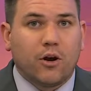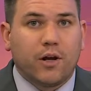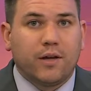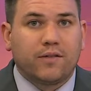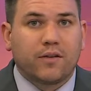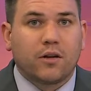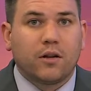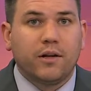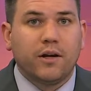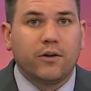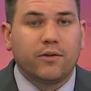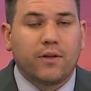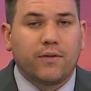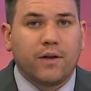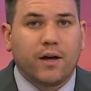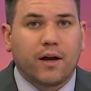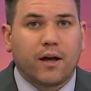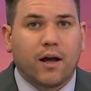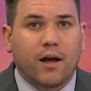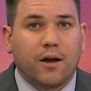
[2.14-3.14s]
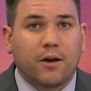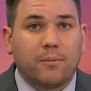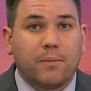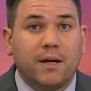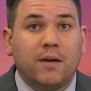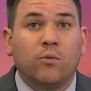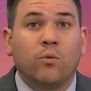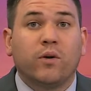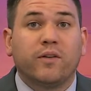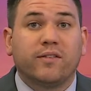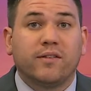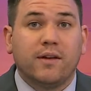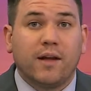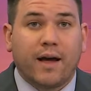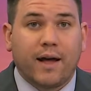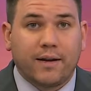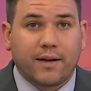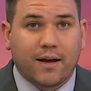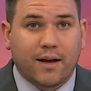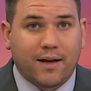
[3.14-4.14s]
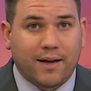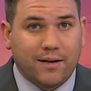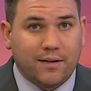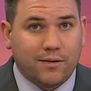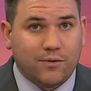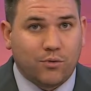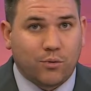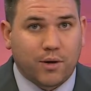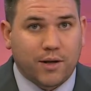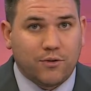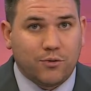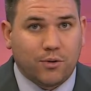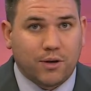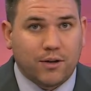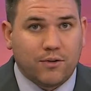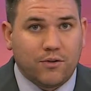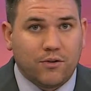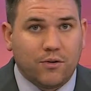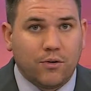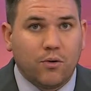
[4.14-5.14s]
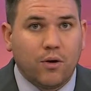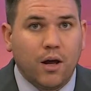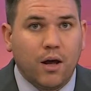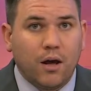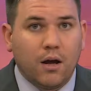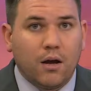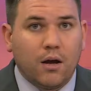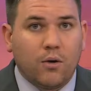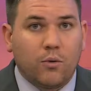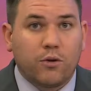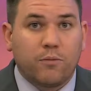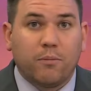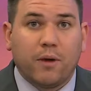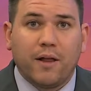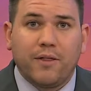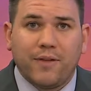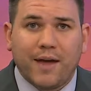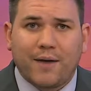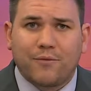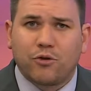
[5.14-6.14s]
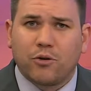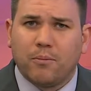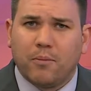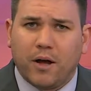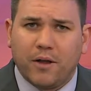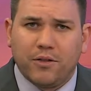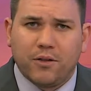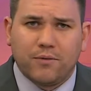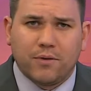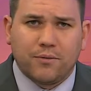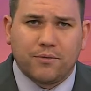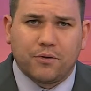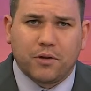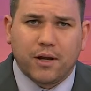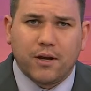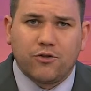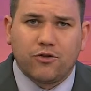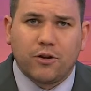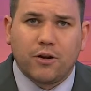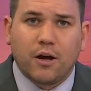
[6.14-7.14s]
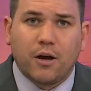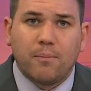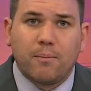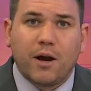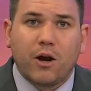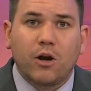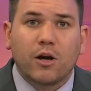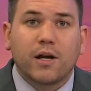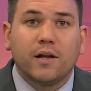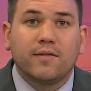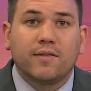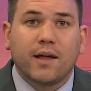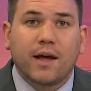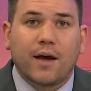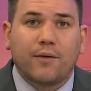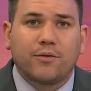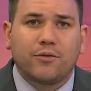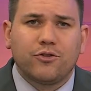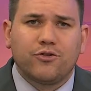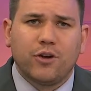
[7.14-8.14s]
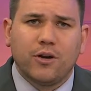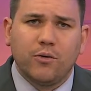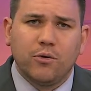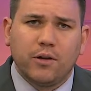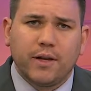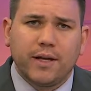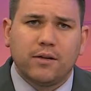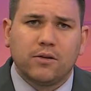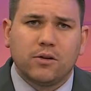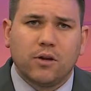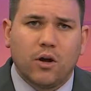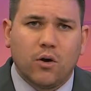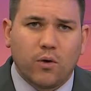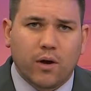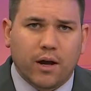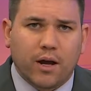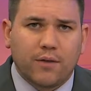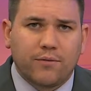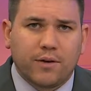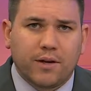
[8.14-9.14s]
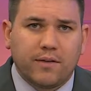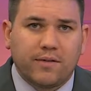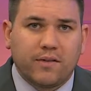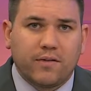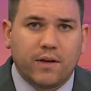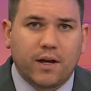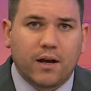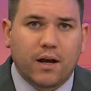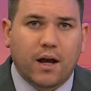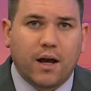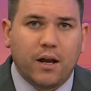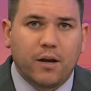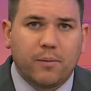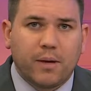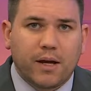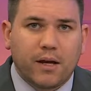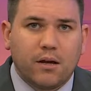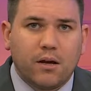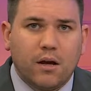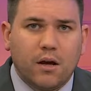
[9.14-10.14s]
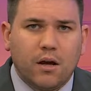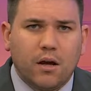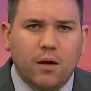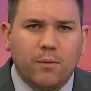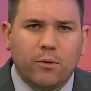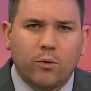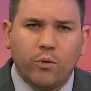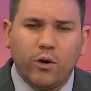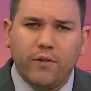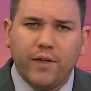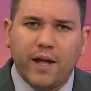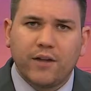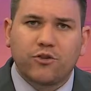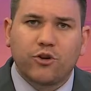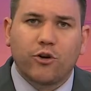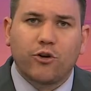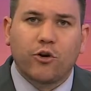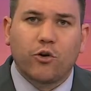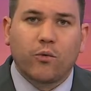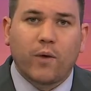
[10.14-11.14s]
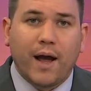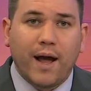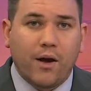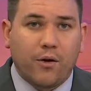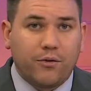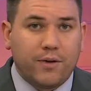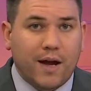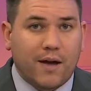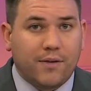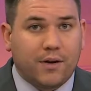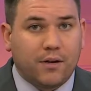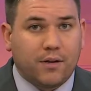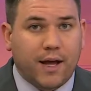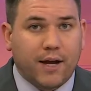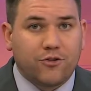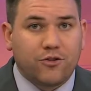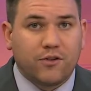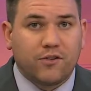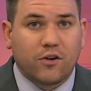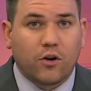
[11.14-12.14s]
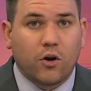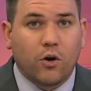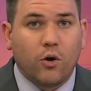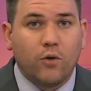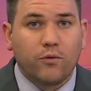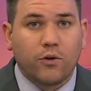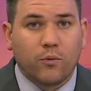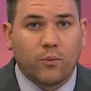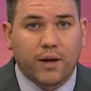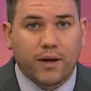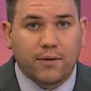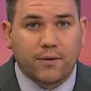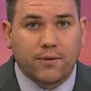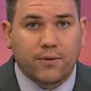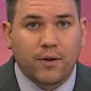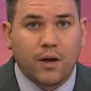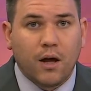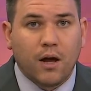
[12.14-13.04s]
it's clear that the economy was not kind in 2022. With month after month of inflation, Americans have generally low confidence in the economy. But will that turn around now that elections are over with?